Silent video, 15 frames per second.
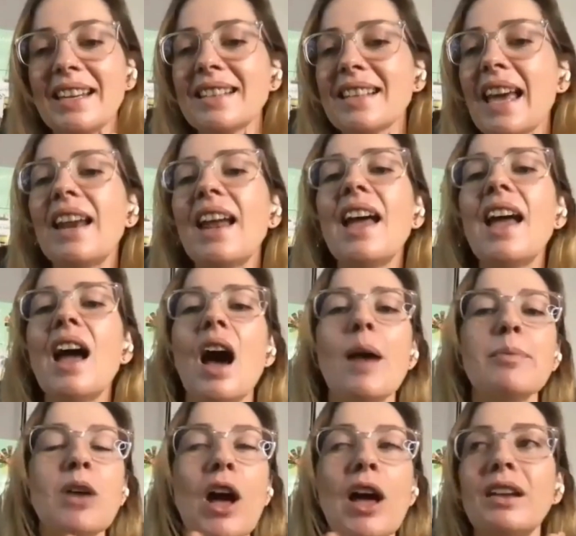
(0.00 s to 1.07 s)
it is.
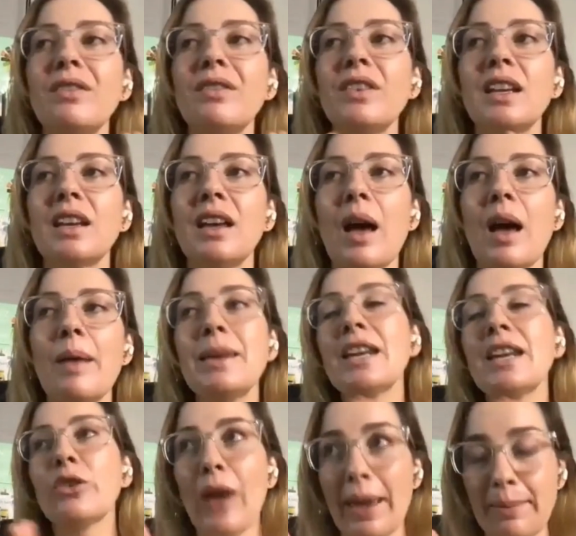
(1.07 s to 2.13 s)
And I'm kind of
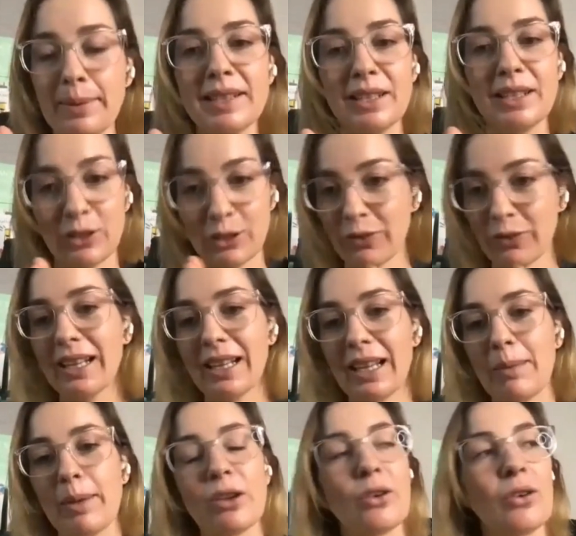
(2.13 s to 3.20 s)
I'm in a great
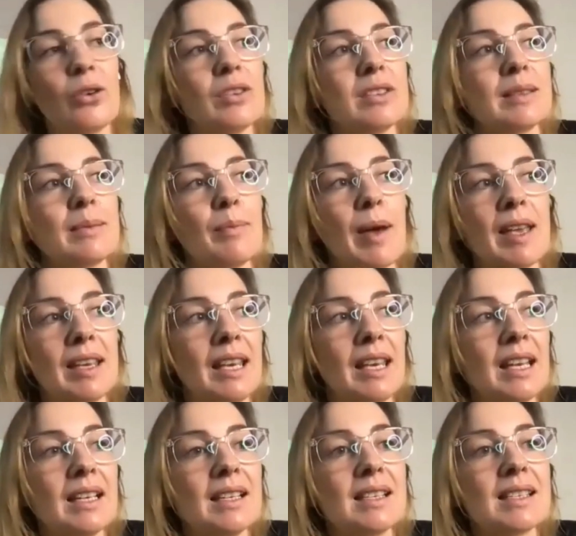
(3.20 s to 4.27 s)
position, really, because
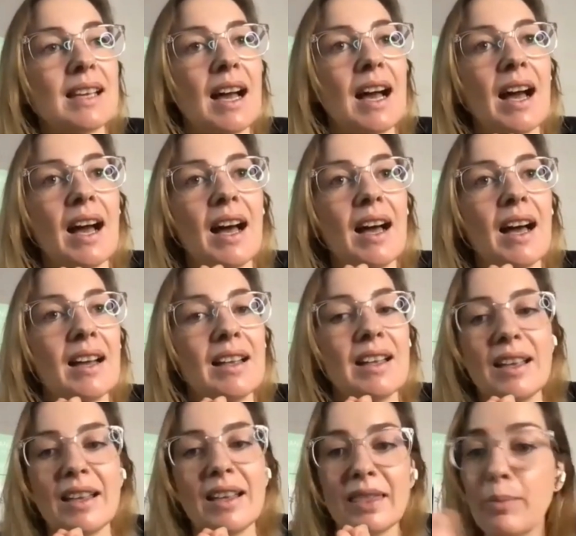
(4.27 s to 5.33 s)
my kids
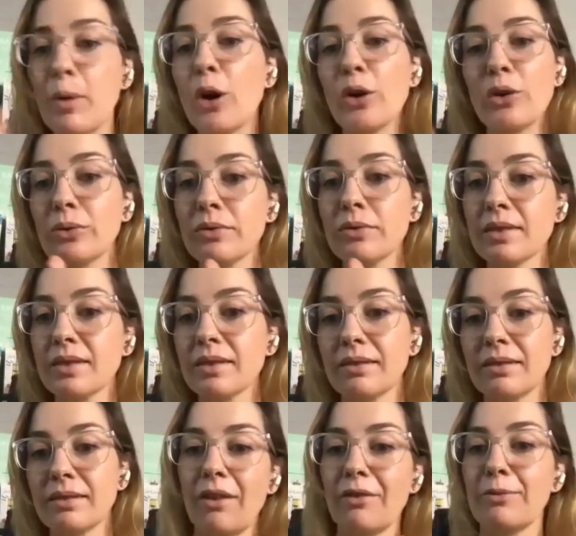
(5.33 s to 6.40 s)
are the models
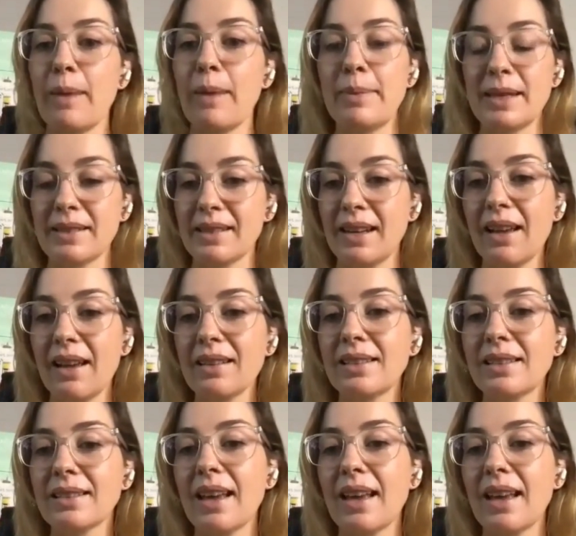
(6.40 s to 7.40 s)
of my business.